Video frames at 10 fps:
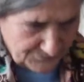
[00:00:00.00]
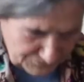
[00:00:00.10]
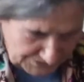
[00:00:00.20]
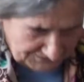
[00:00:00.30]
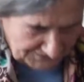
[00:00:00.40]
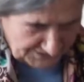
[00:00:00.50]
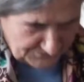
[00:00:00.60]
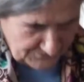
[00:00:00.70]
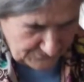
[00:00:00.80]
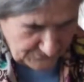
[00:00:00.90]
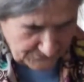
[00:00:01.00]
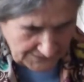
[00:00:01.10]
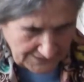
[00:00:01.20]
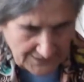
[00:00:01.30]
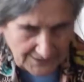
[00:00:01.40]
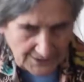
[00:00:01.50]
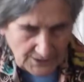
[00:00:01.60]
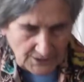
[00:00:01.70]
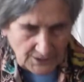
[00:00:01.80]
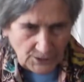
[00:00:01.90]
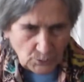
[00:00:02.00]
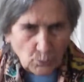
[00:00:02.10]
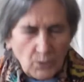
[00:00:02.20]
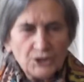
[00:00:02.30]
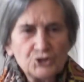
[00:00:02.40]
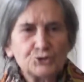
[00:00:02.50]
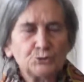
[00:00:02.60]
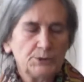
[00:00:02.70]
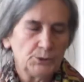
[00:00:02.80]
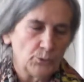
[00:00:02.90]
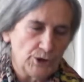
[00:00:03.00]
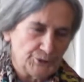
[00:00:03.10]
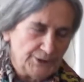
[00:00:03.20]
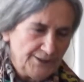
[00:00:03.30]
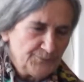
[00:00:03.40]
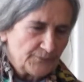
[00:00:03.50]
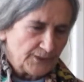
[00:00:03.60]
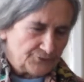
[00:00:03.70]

meeting. Why should we worry?